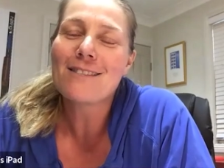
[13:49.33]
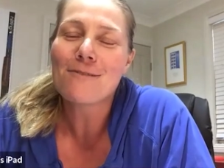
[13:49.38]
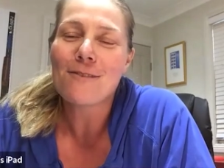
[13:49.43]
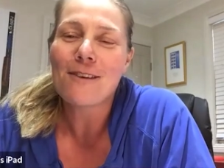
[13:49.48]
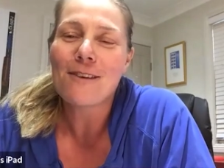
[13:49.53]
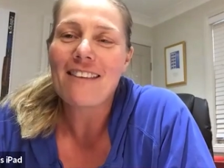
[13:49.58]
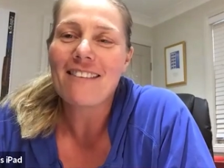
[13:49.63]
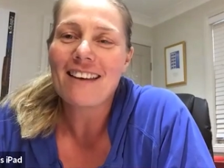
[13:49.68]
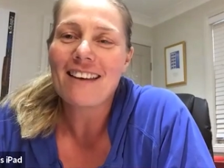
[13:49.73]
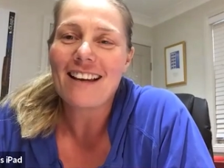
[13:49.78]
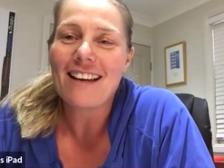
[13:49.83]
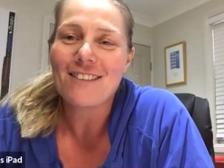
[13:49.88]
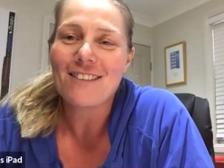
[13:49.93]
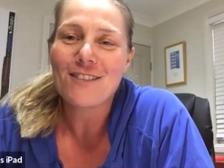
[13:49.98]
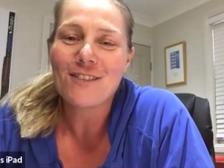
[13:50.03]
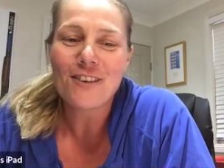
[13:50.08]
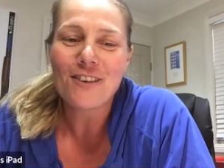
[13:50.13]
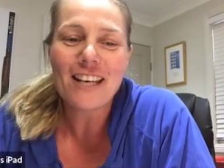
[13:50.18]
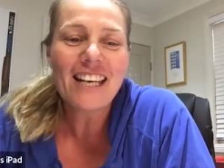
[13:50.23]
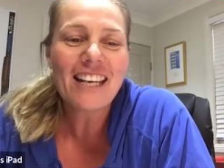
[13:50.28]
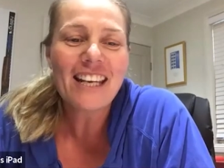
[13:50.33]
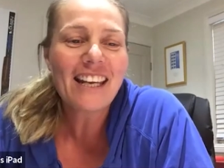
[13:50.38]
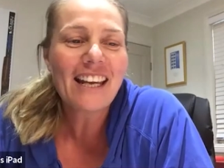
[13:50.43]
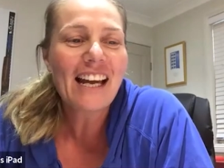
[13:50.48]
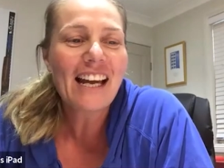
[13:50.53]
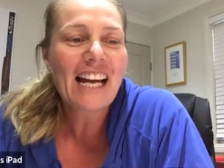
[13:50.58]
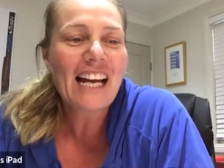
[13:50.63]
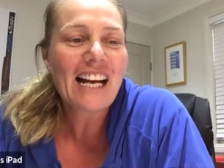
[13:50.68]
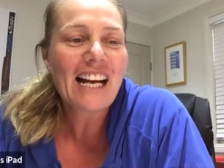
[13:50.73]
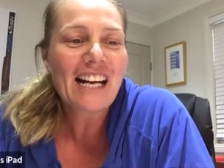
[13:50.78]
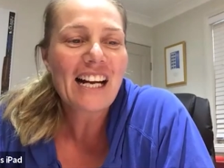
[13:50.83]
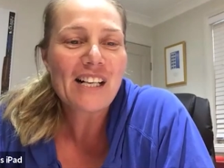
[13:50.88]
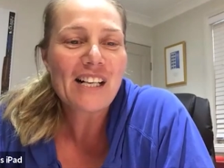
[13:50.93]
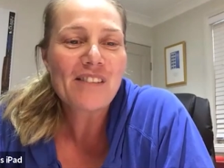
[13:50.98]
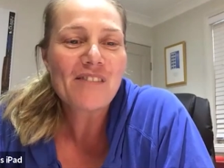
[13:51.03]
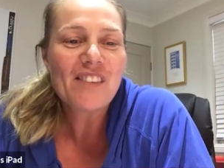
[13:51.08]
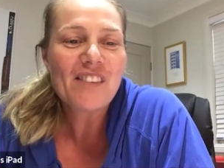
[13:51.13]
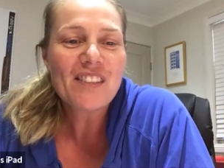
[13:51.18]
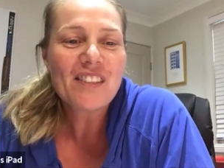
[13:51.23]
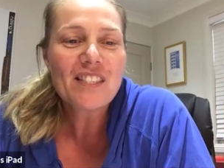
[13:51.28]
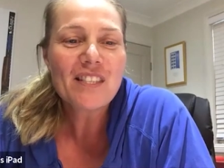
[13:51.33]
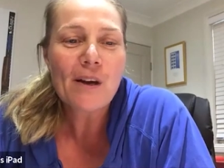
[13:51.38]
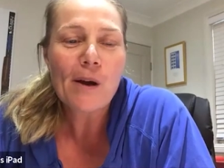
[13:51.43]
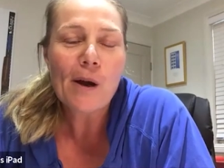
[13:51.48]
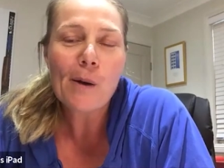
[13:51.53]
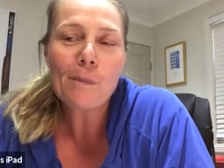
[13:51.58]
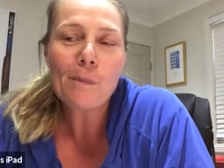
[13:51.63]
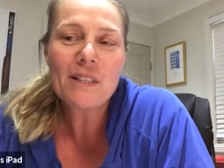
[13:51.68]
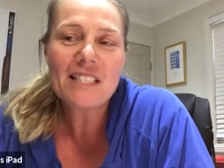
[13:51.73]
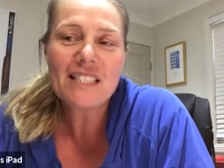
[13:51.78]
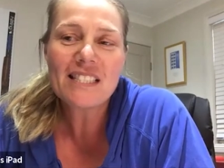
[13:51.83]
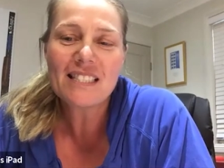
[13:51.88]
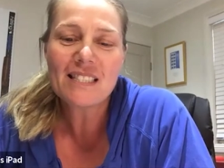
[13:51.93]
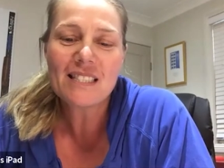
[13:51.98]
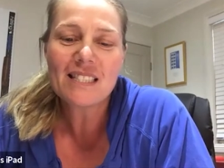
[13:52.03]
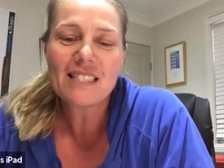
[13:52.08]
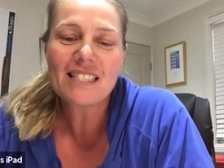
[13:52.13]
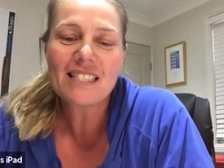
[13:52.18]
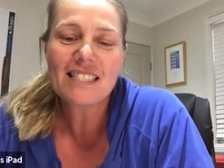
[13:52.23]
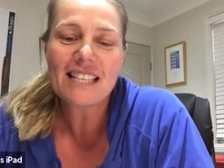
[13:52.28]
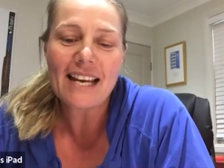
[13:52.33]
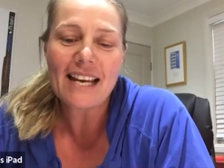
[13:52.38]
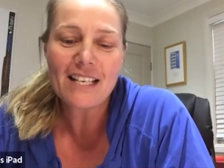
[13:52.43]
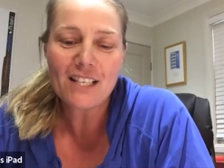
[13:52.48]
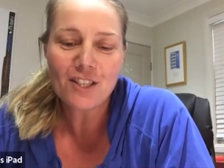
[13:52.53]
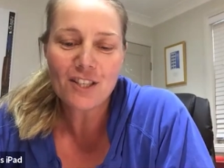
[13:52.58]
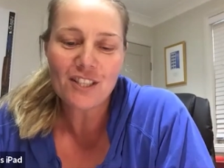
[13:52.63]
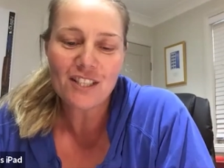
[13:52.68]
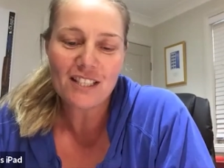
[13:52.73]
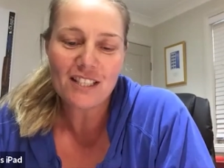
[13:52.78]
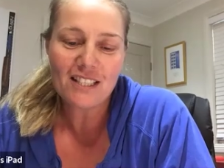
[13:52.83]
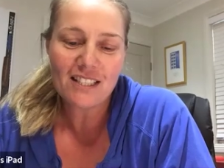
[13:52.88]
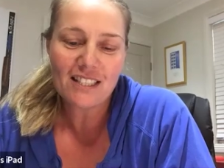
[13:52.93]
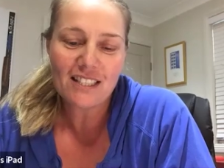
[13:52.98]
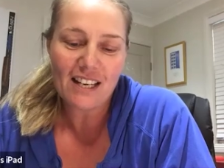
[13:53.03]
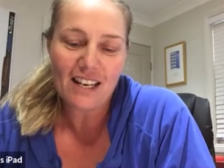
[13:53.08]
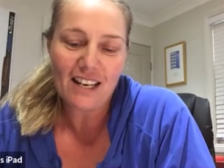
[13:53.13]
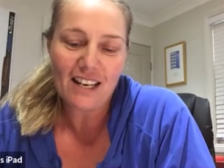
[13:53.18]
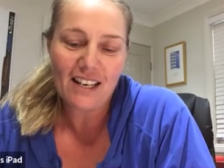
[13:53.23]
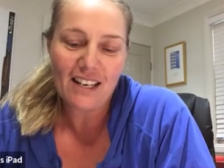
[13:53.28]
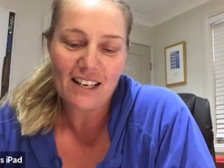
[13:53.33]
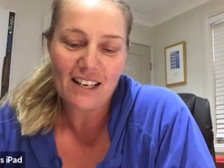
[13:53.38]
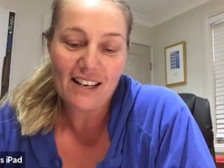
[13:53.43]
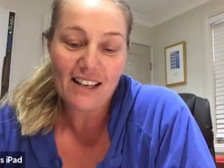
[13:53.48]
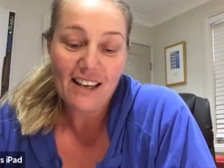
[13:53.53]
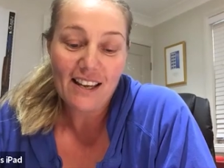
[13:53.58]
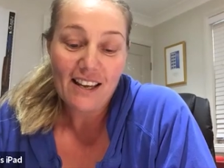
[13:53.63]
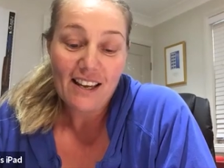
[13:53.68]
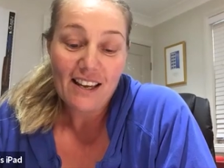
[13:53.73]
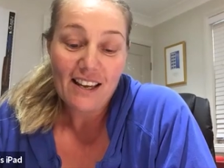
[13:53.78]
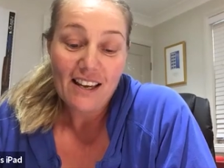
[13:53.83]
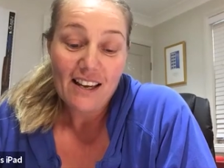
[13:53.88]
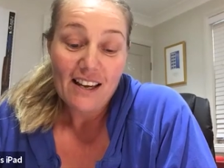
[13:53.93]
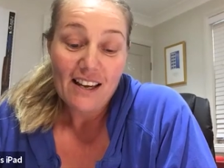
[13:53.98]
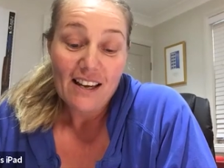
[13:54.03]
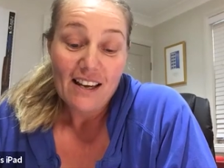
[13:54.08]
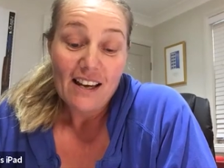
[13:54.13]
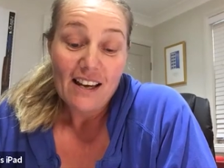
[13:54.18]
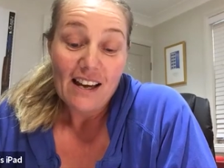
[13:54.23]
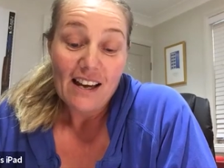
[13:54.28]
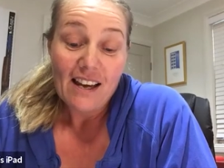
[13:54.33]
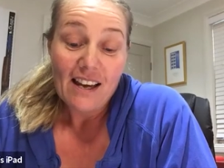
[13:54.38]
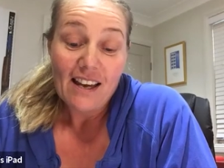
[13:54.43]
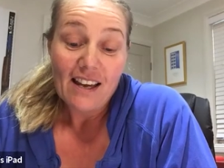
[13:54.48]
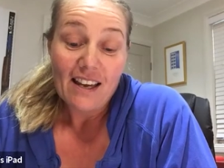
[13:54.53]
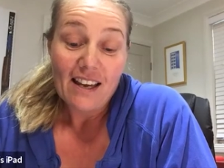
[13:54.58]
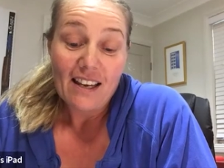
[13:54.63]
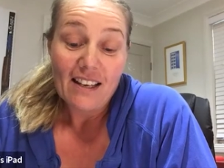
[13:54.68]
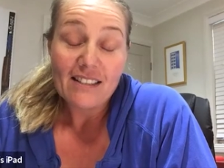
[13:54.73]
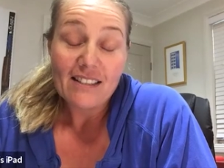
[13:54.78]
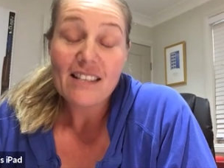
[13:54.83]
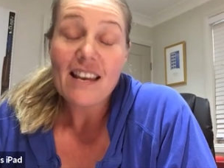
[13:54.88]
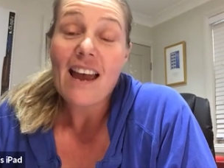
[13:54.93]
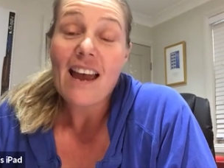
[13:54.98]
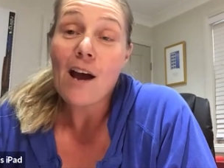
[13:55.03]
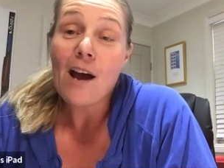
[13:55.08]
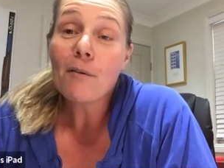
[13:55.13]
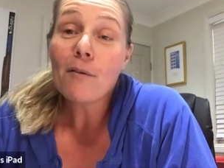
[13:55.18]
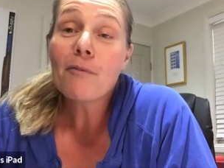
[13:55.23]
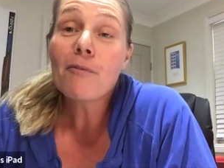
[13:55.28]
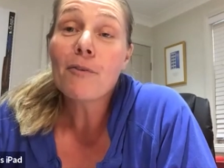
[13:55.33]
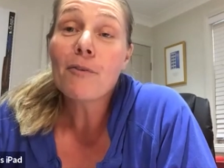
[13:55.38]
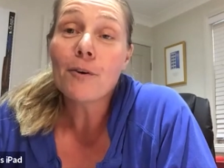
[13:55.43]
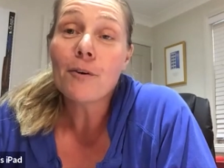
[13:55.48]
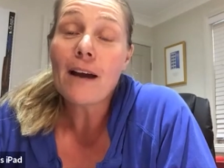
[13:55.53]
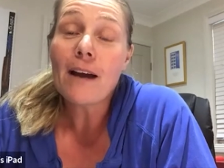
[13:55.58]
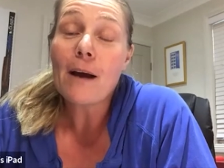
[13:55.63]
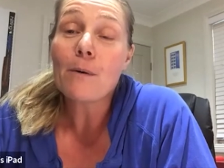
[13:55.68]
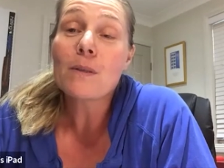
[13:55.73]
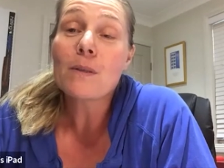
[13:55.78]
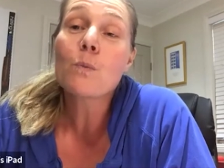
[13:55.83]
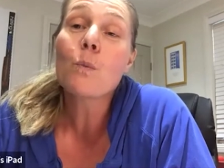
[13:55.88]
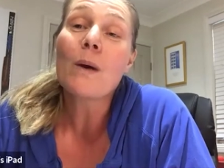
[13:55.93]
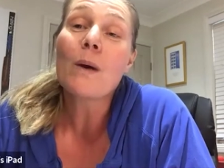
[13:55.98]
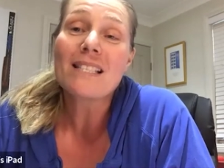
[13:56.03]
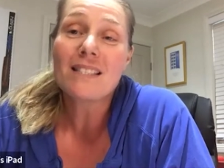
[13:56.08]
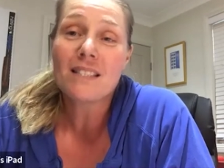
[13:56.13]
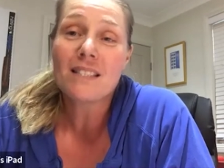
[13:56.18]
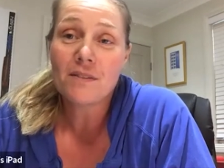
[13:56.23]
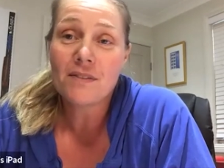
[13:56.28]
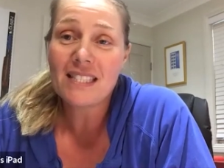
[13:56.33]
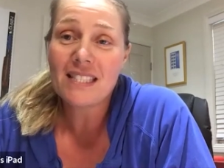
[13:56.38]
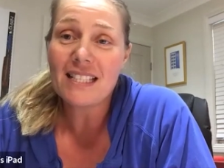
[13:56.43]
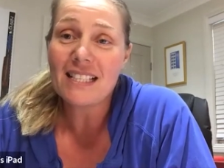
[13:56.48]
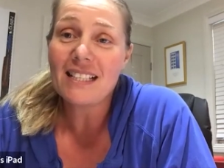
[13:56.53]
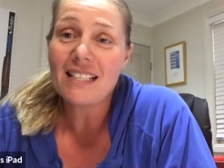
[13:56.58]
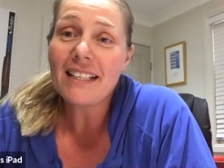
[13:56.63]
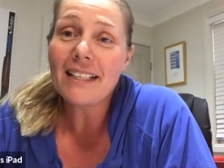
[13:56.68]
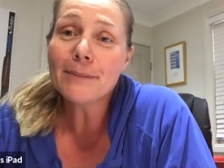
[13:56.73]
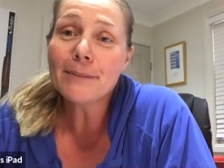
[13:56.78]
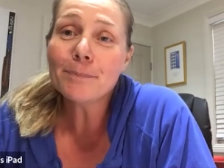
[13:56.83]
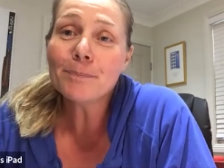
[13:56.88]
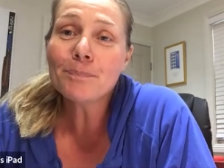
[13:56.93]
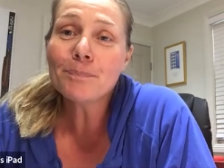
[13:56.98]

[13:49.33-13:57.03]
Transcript: throughout the country, um, so I was stationed in a town four hours west of Sydney,